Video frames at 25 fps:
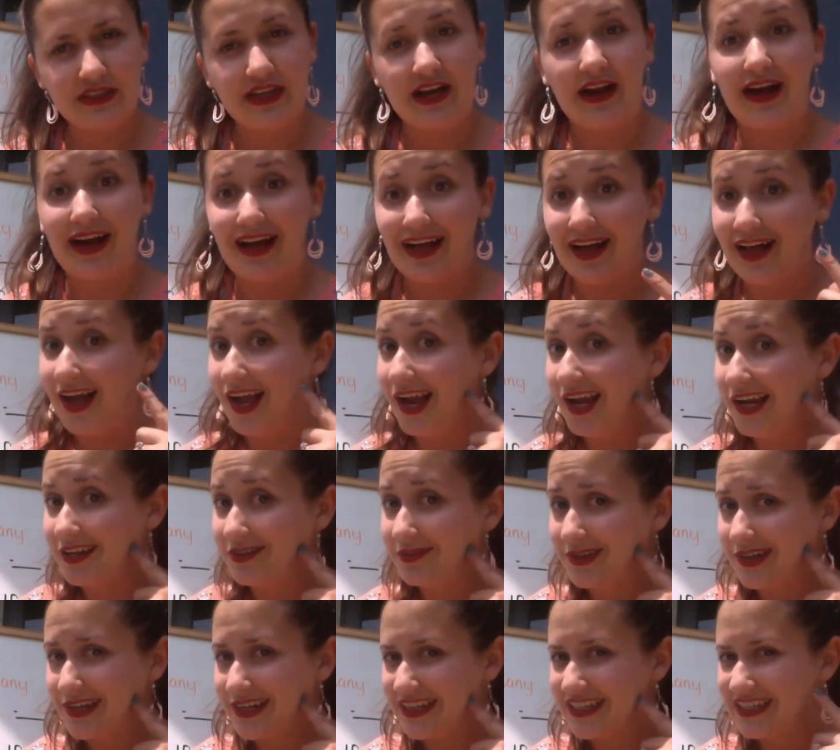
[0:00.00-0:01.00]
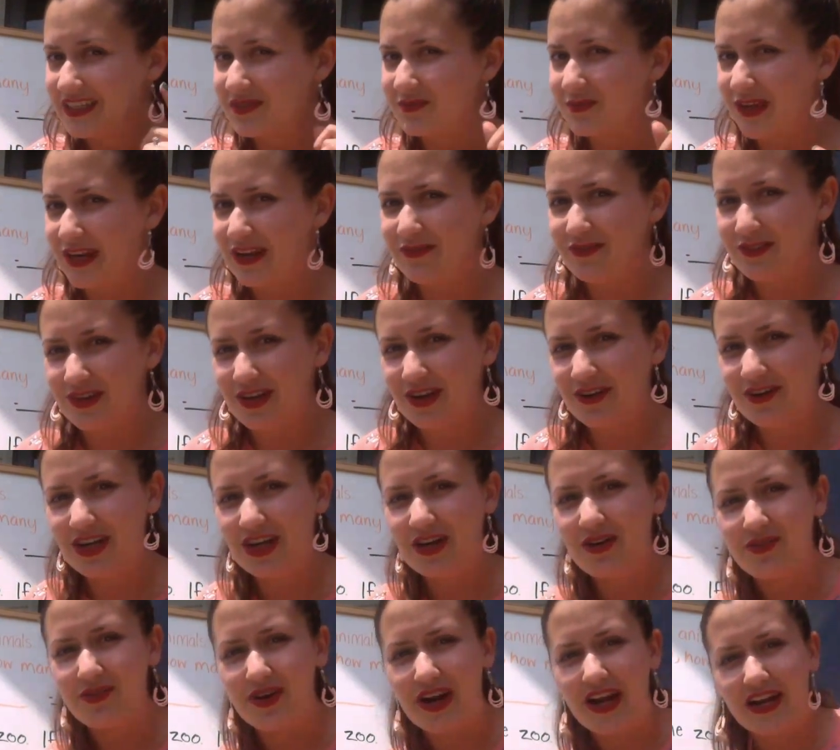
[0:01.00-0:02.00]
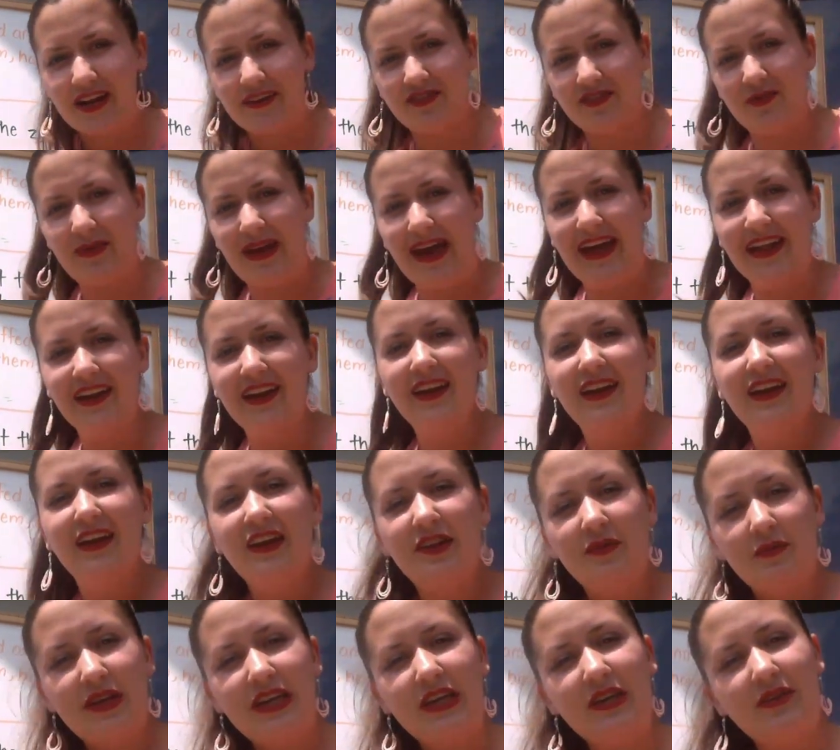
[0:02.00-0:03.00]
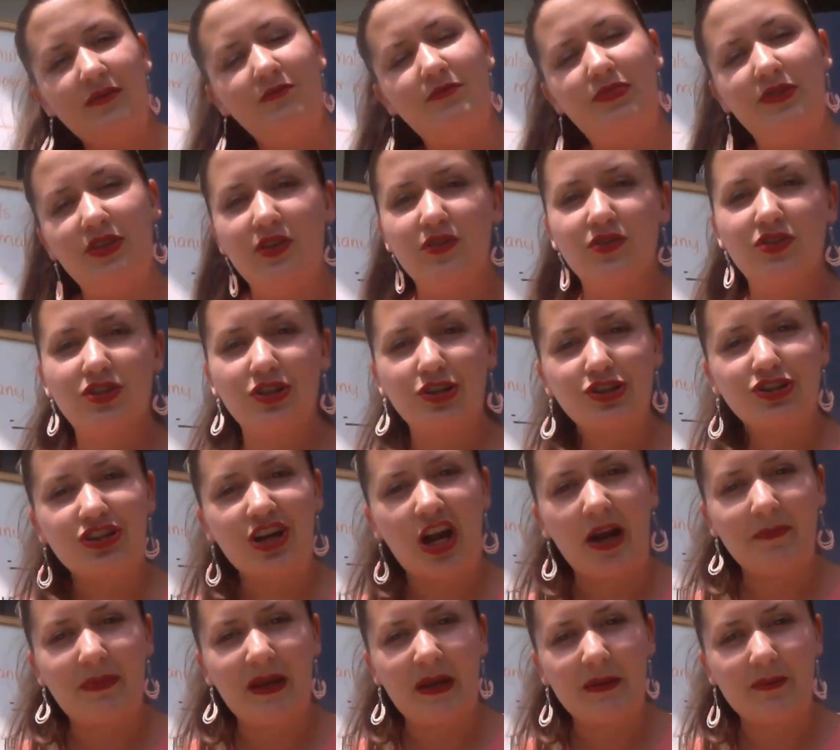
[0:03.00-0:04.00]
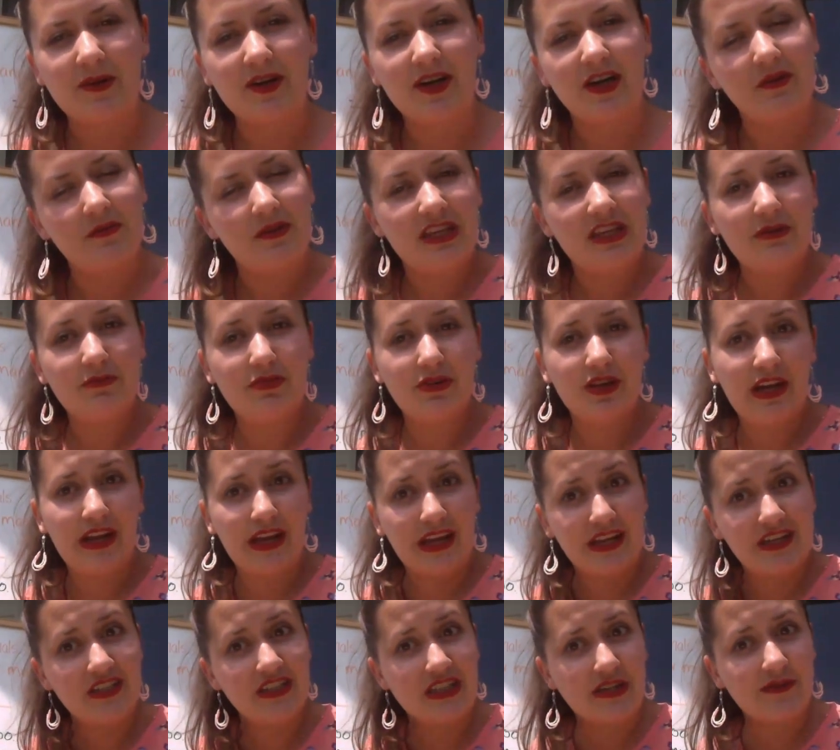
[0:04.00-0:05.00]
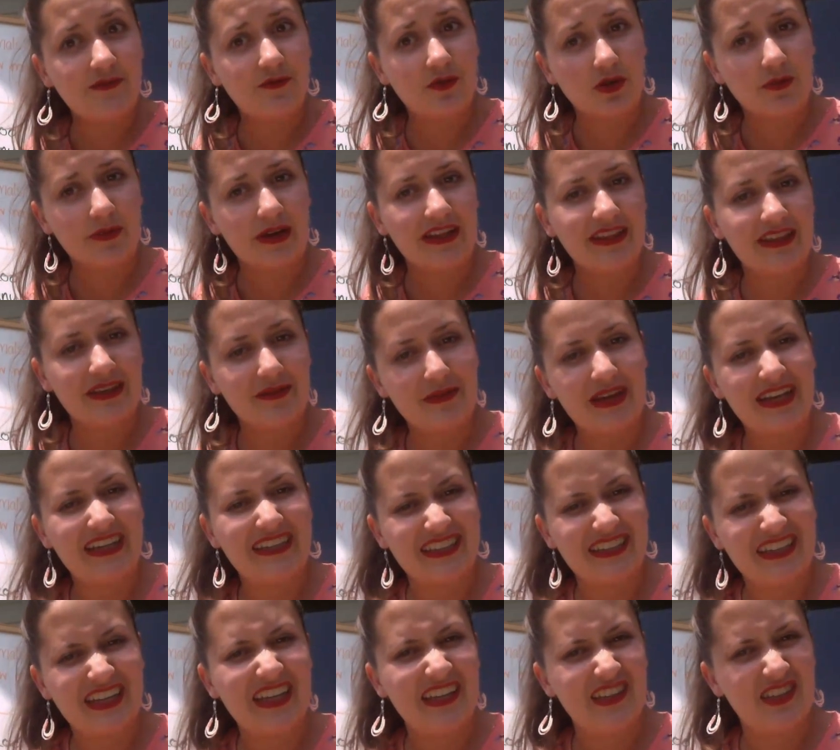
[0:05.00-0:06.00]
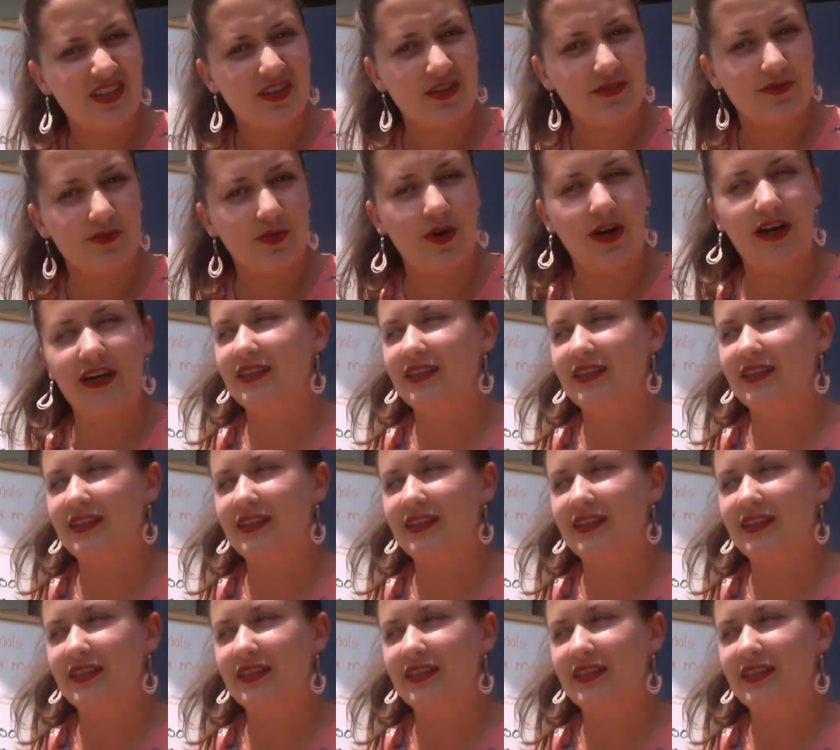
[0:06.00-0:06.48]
Now, I know what it is, but if you don't know right off the bat, we can use your scrap paper and we can put it into the format that makes it easier for